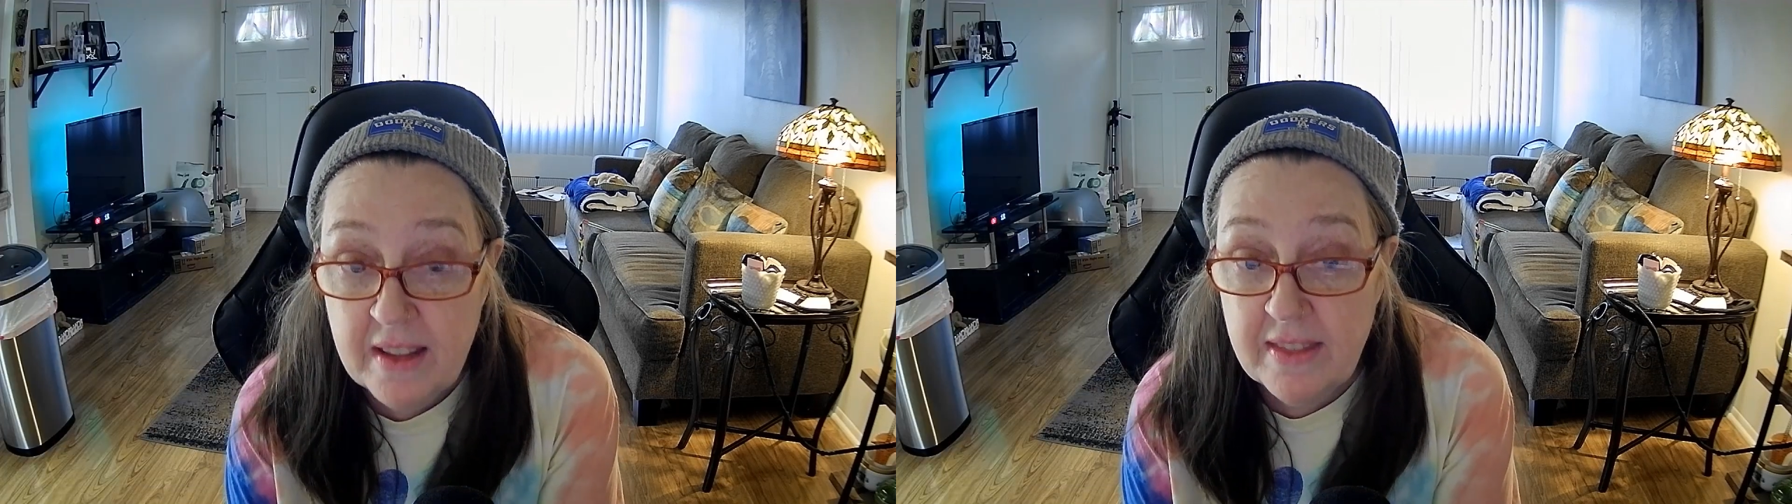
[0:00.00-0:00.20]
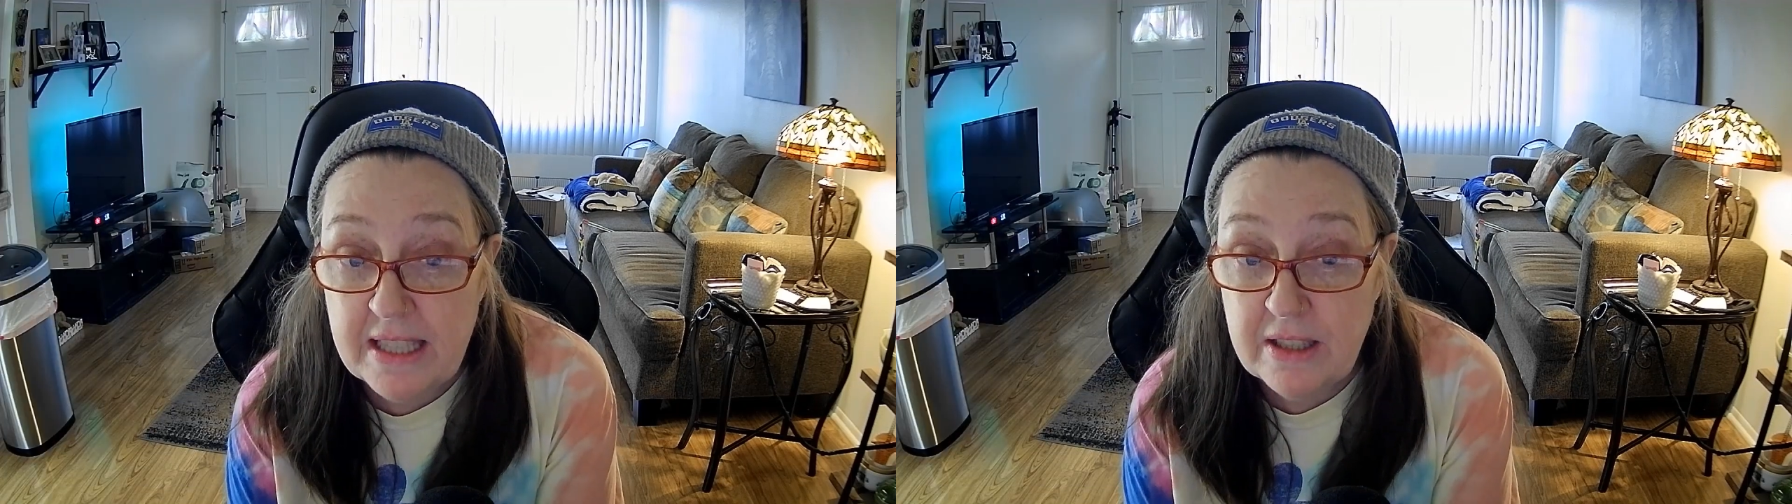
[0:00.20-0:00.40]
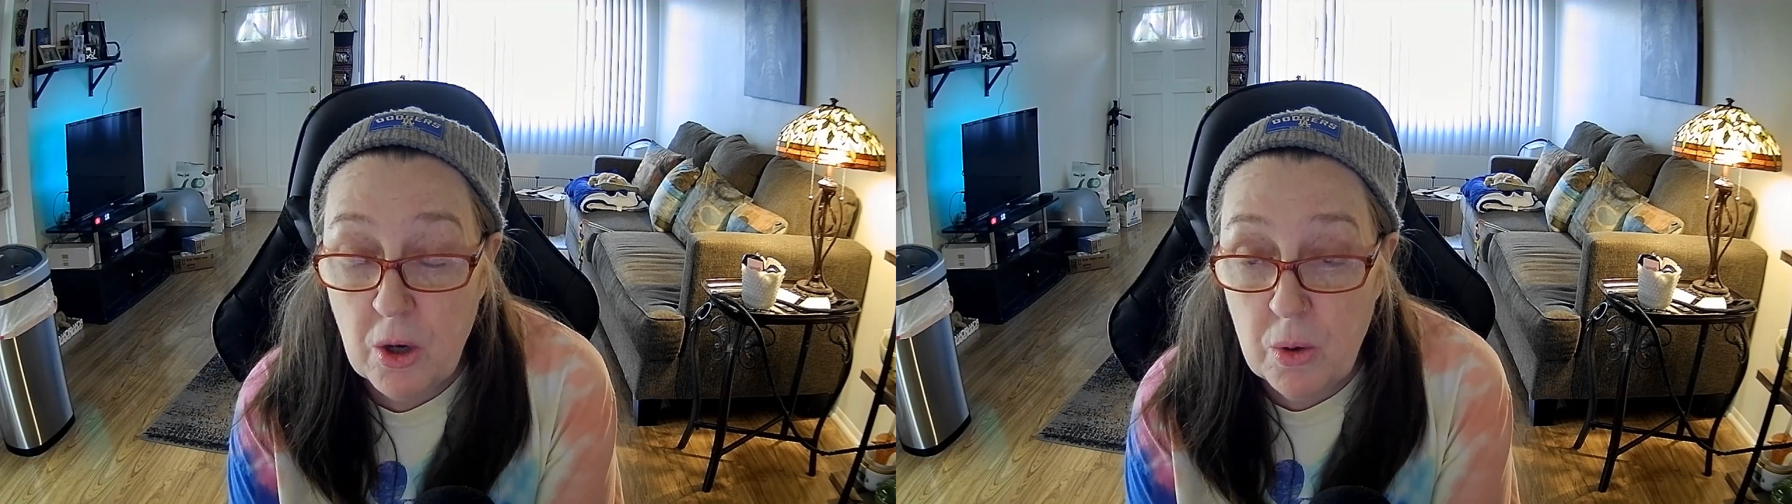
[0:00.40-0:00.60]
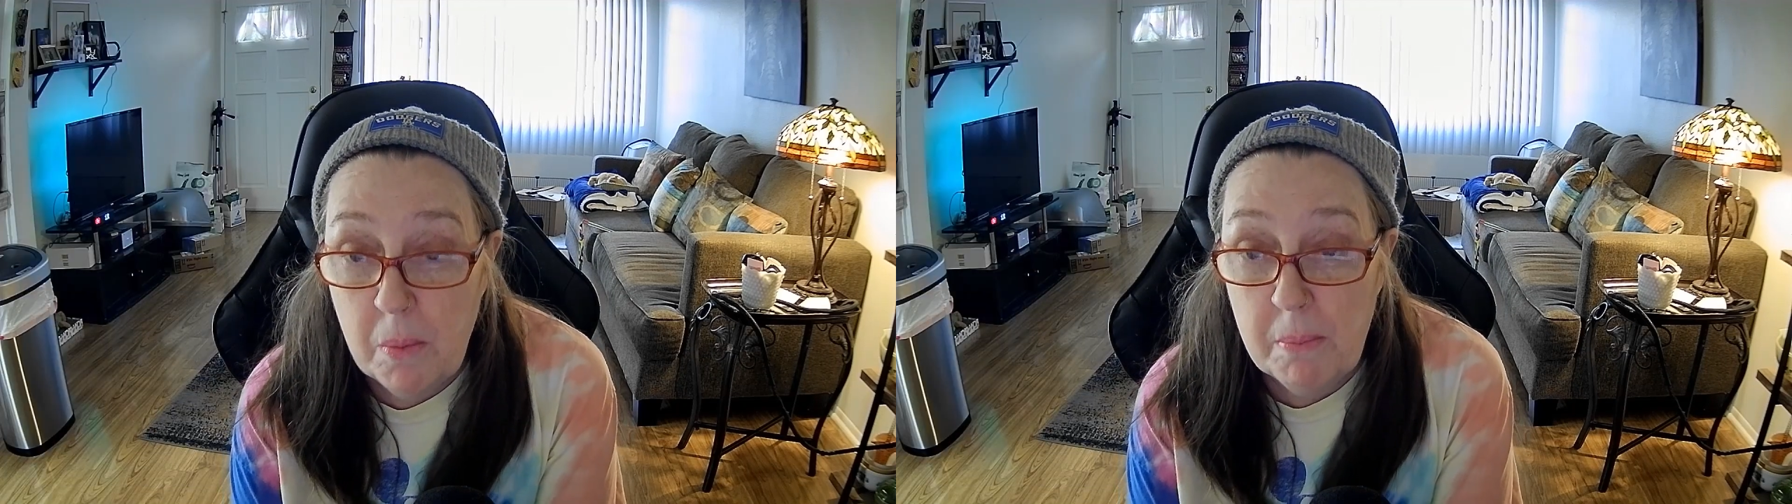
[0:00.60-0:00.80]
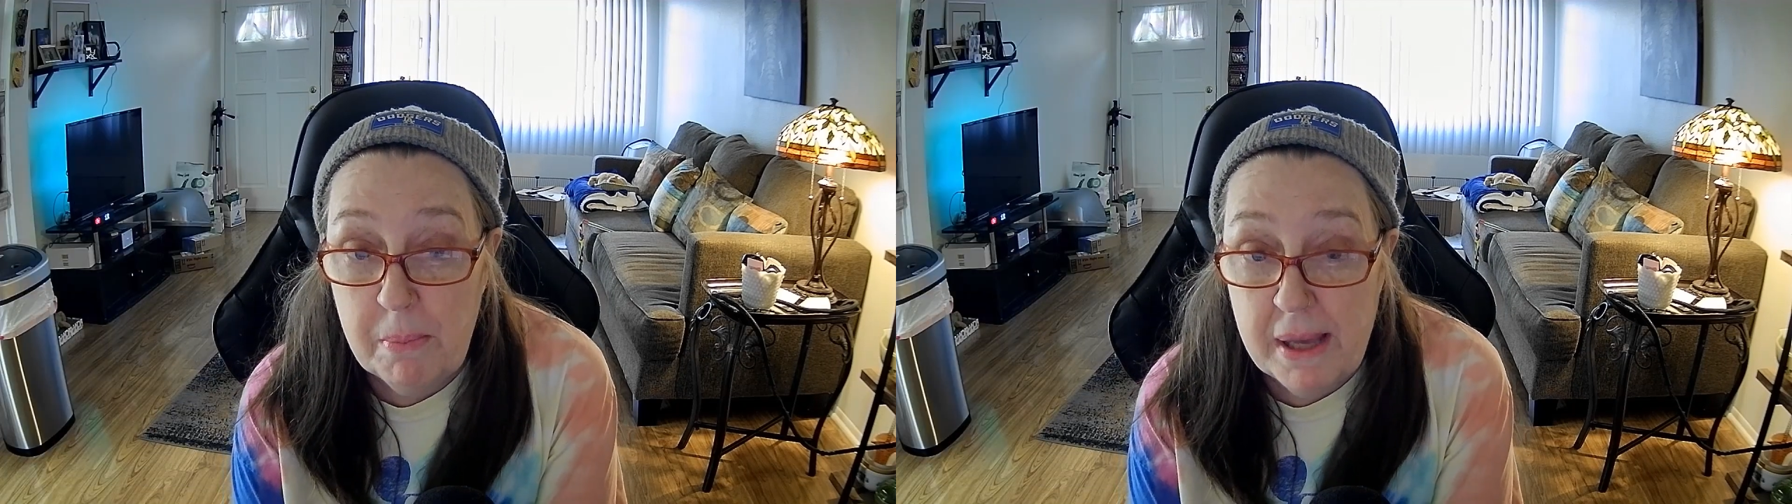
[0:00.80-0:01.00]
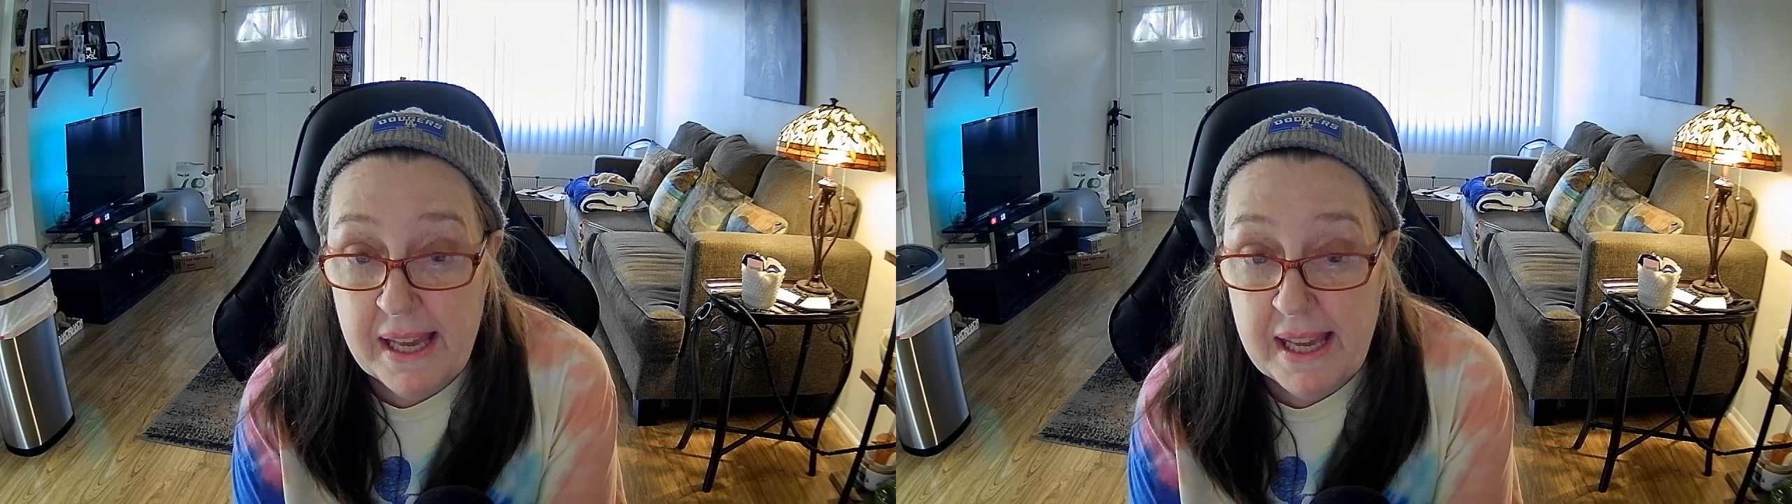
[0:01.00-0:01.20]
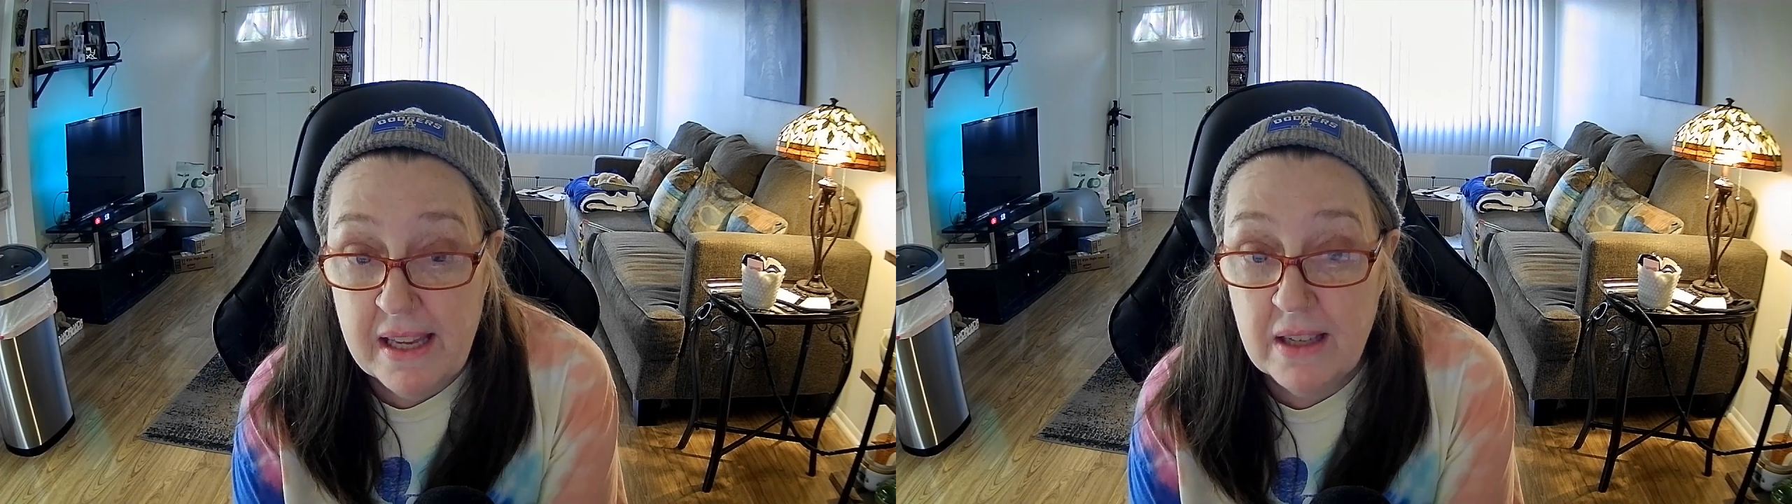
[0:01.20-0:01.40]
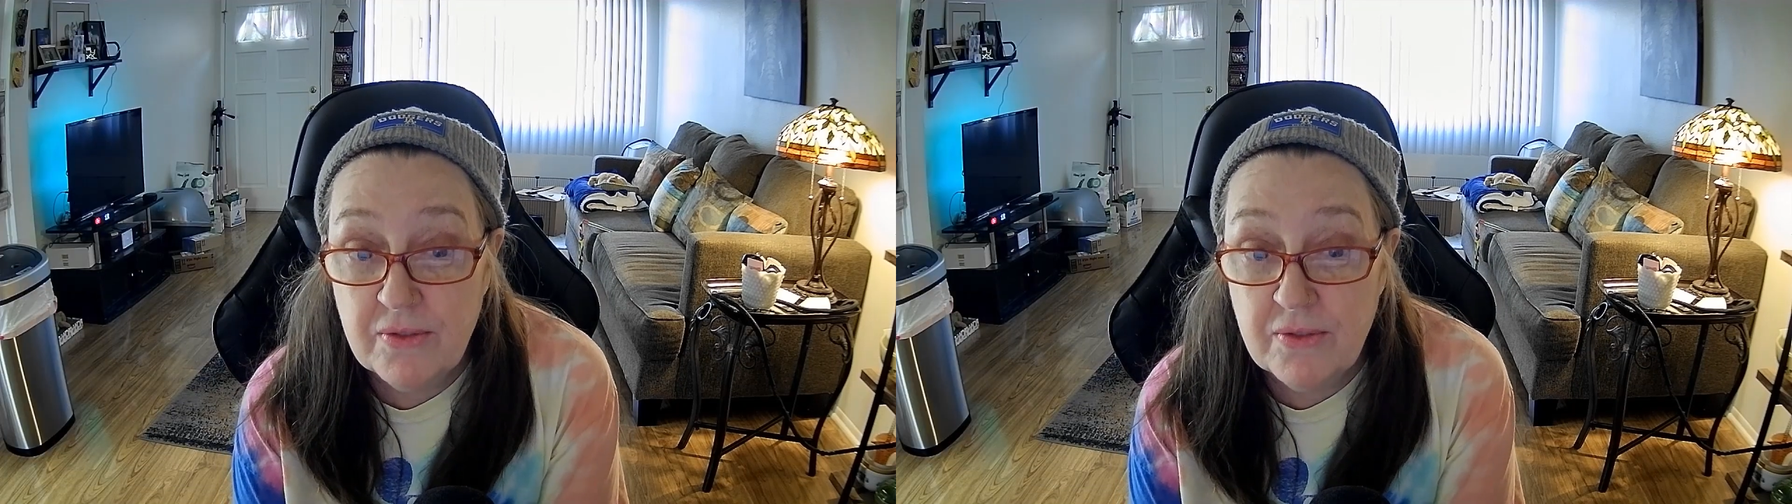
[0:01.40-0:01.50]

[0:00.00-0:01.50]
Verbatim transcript: They don't pay